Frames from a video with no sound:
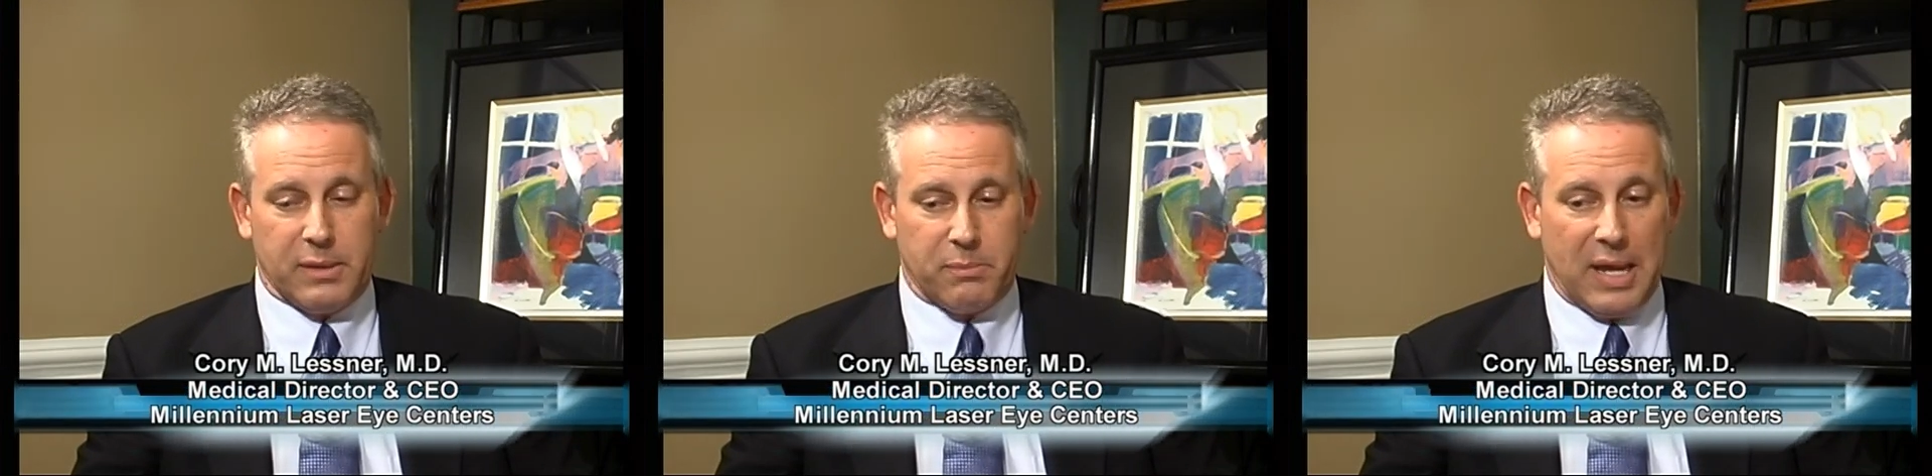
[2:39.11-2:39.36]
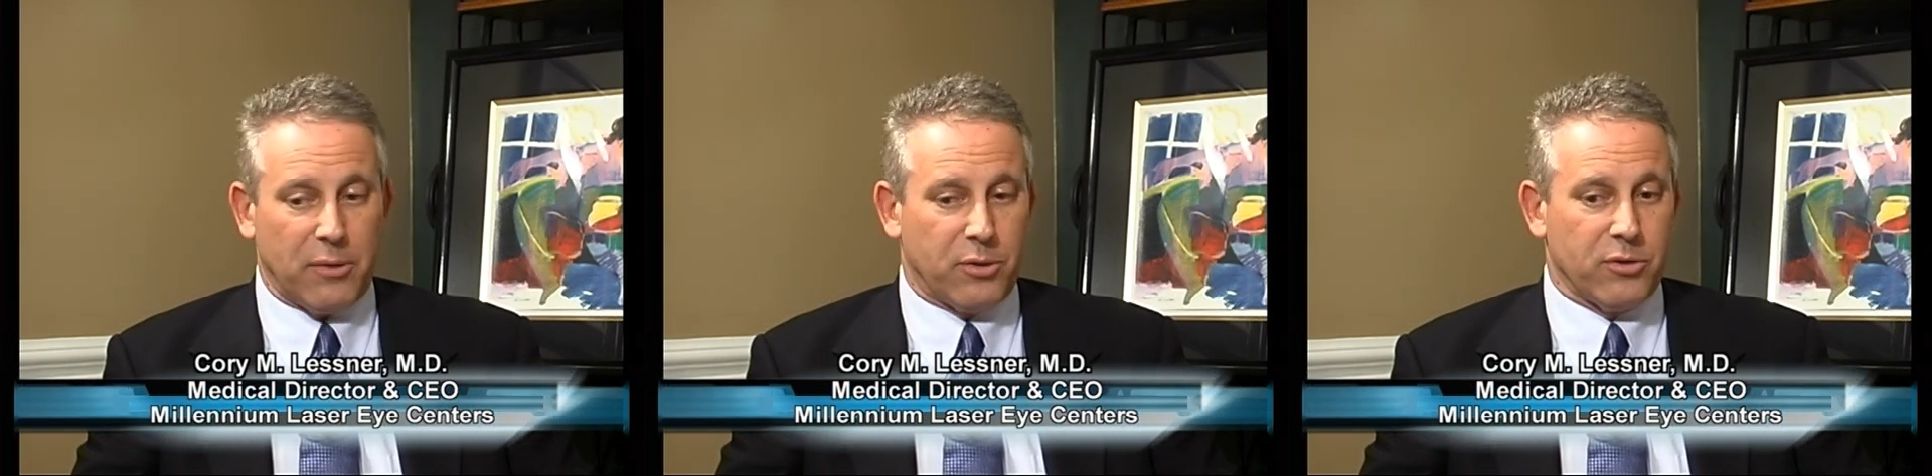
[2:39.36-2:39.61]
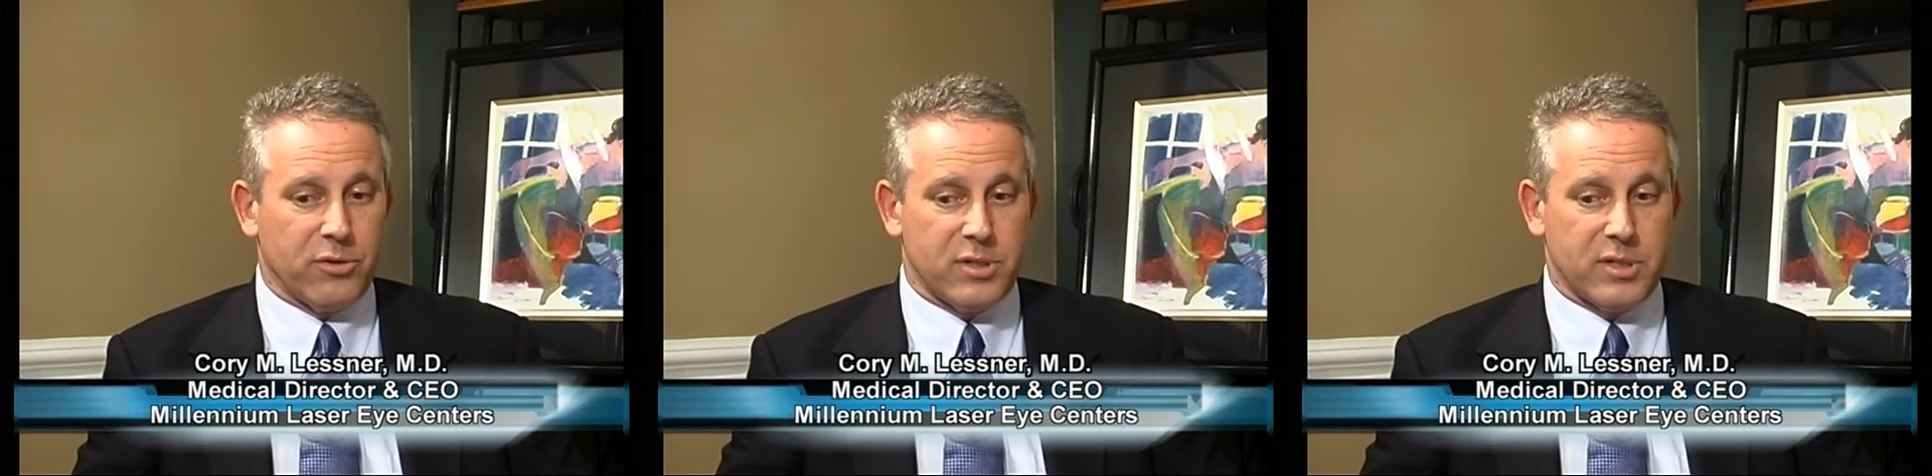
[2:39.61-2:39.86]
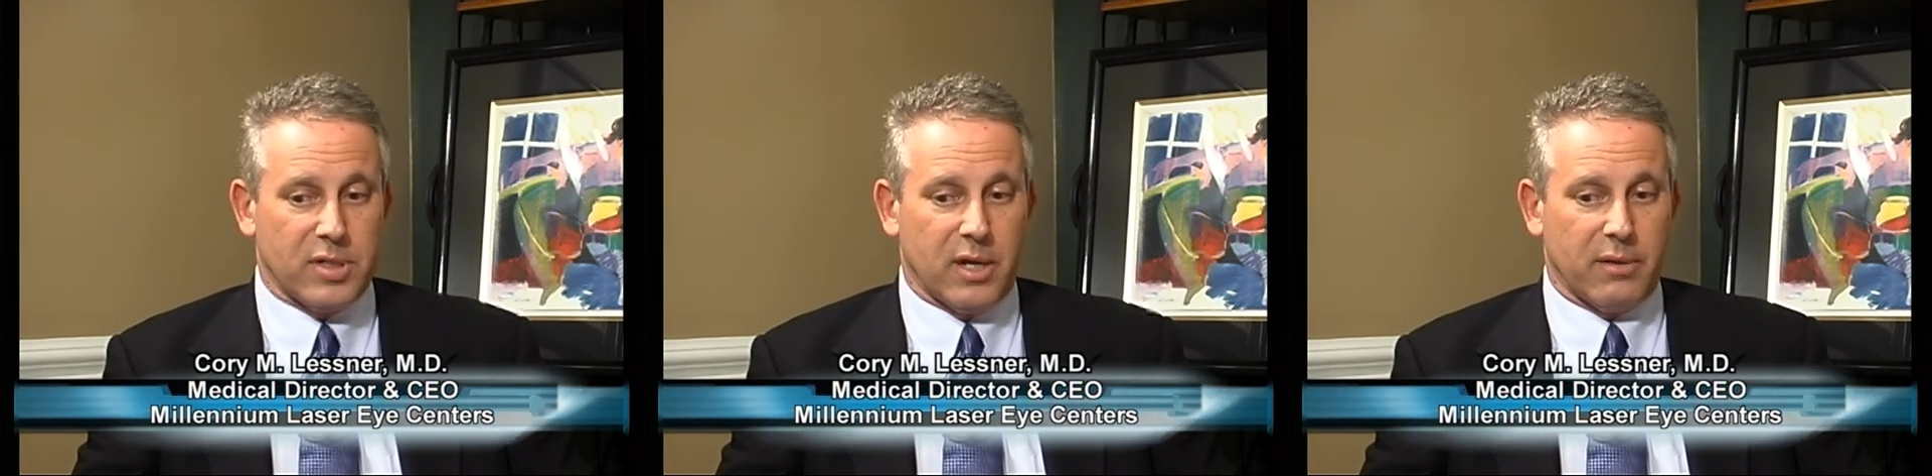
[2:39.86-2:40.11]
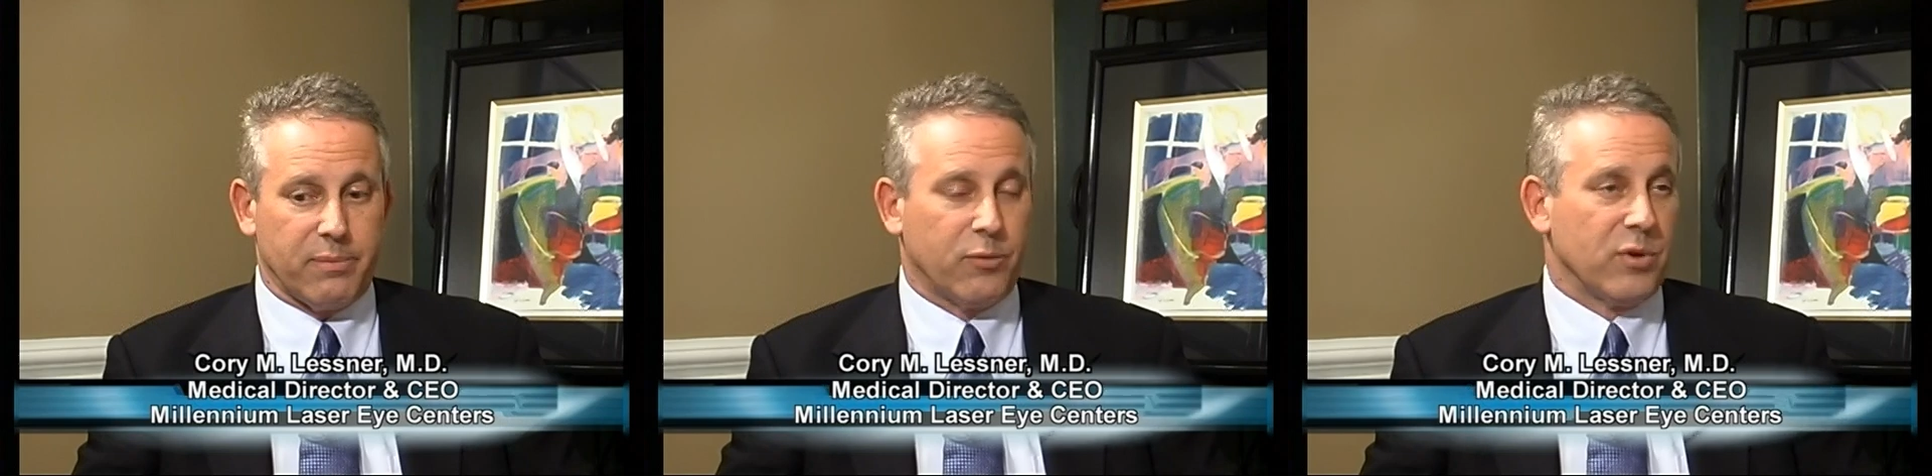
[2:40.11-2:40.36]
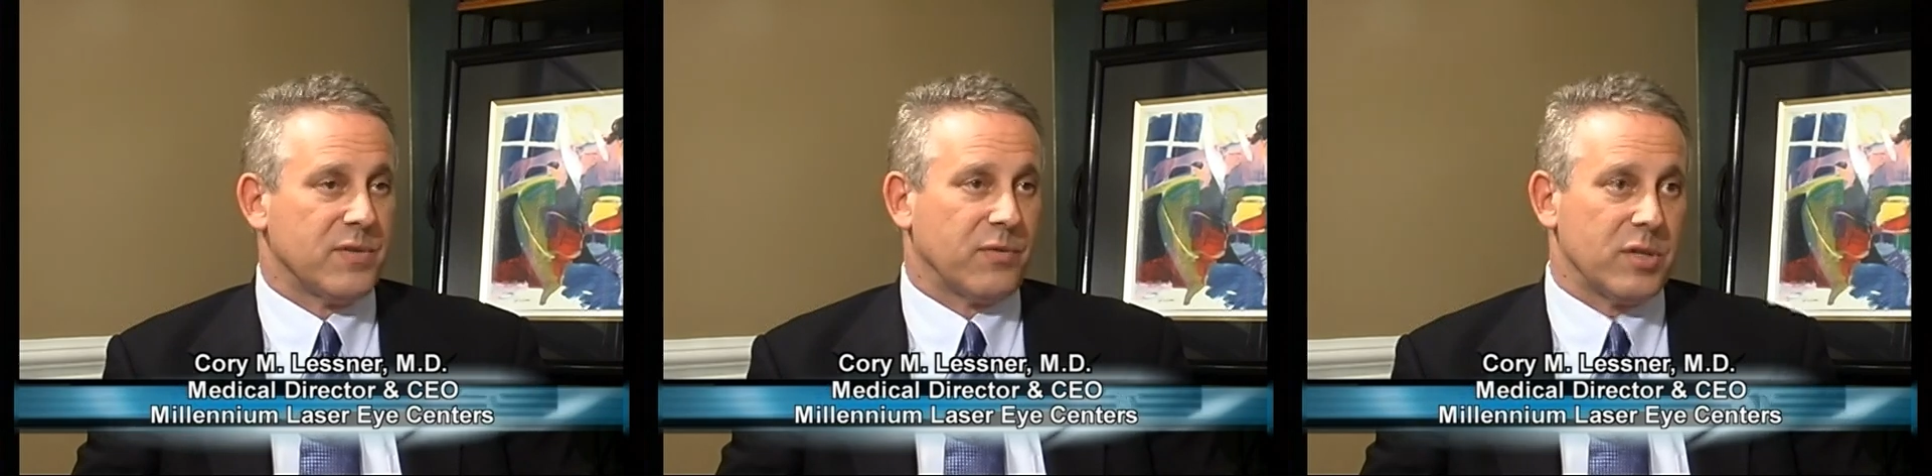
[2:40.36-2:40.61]
Panthers,
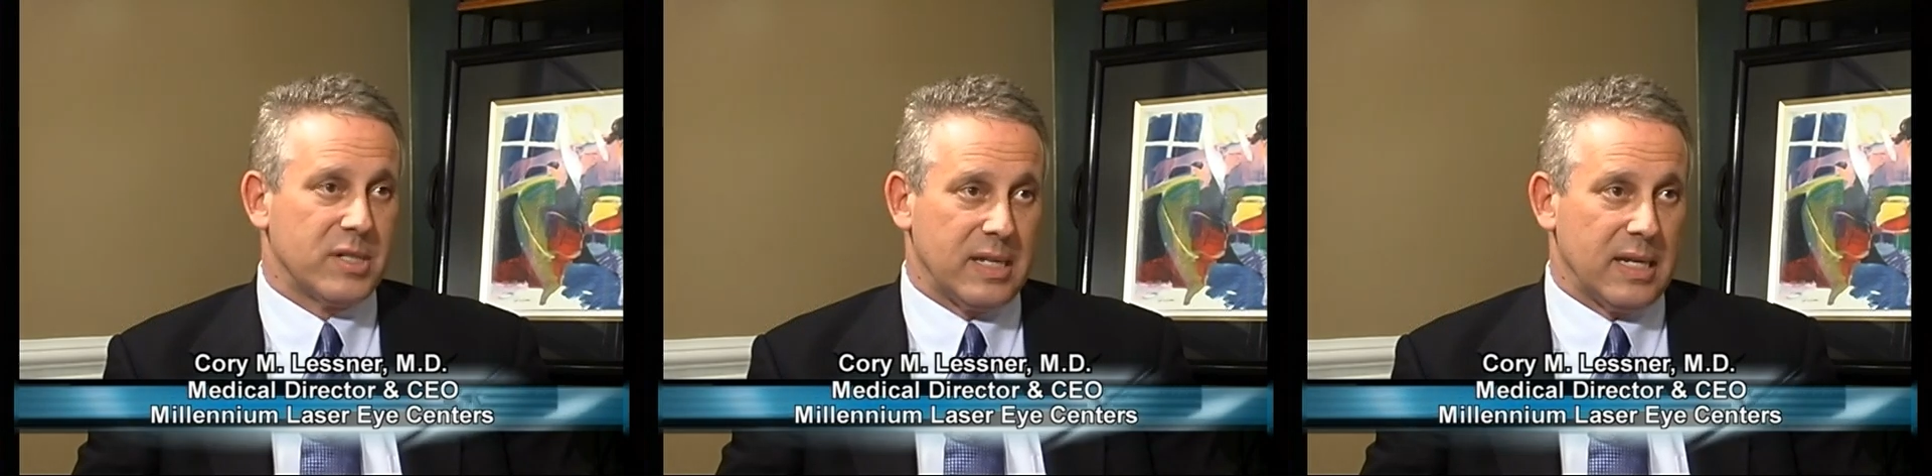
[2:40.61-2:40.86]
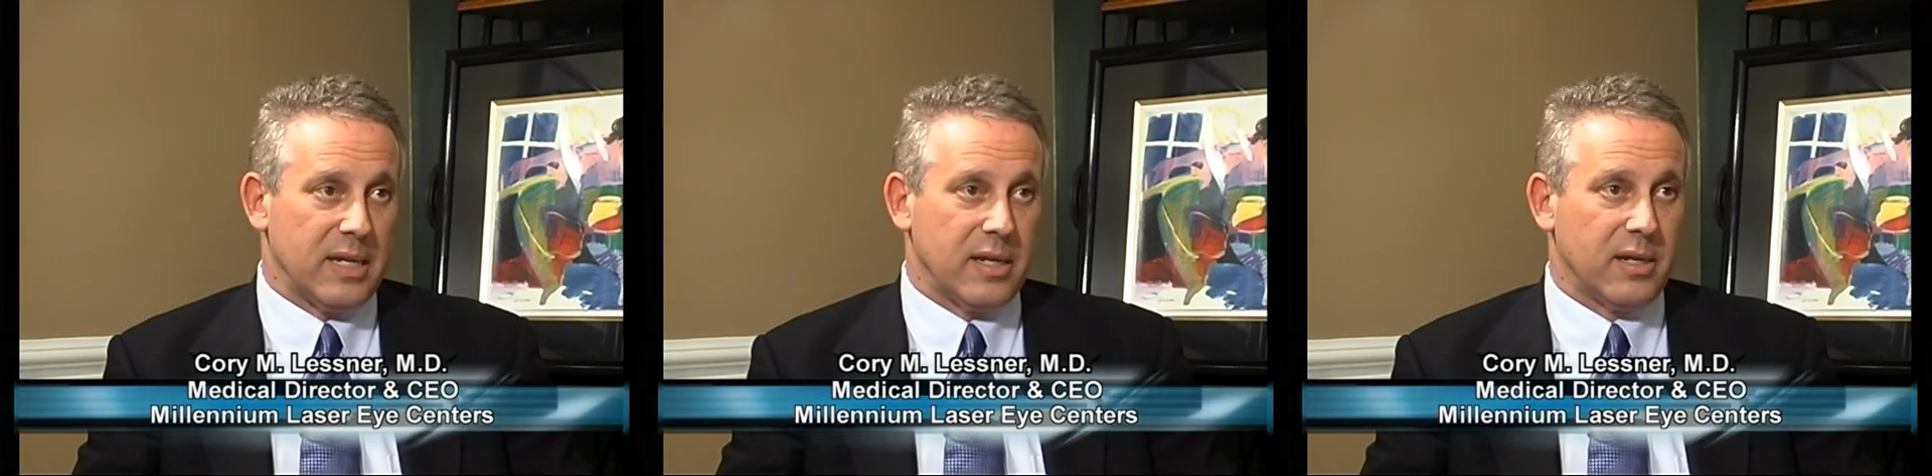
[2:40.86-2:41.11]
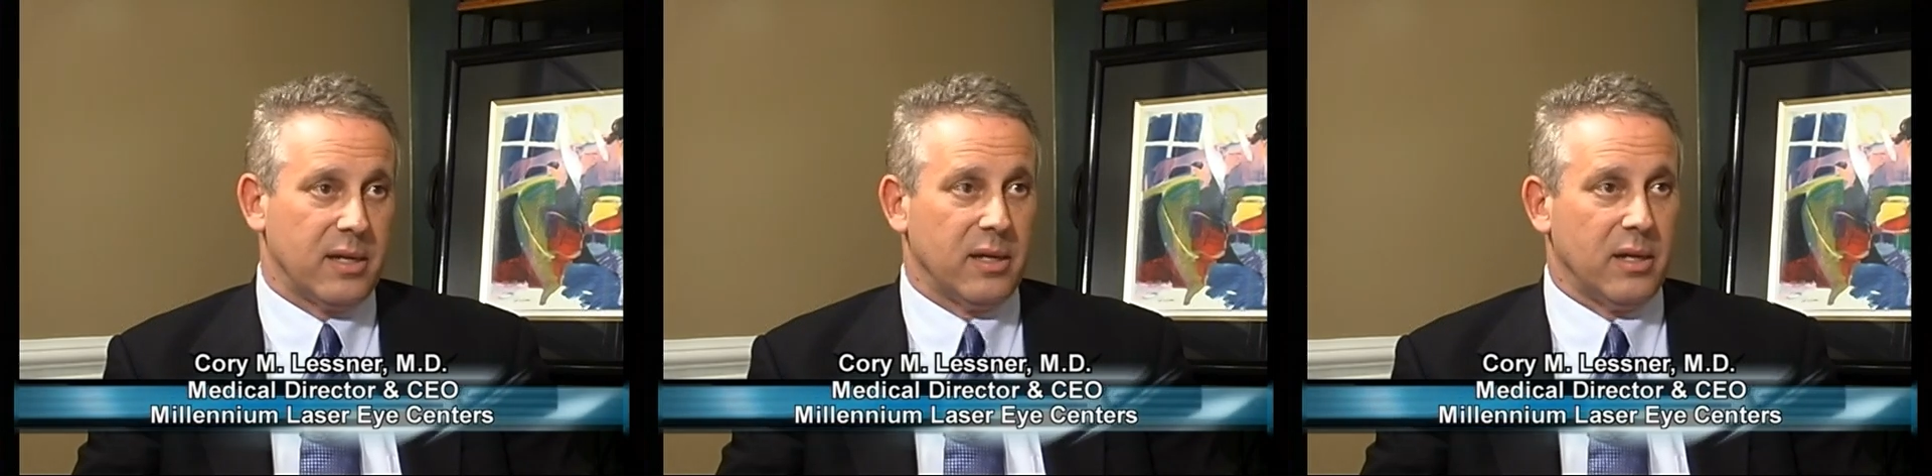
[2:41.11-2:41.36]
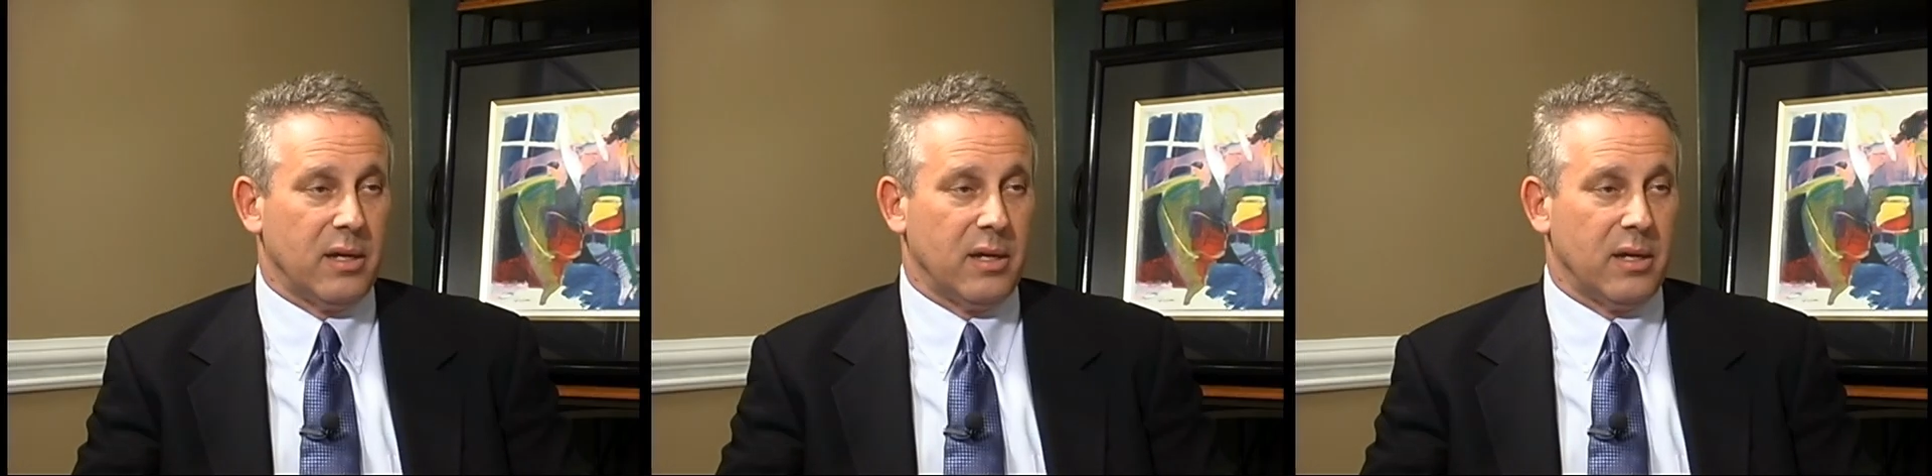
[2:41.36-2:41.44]
Christopher Stieg,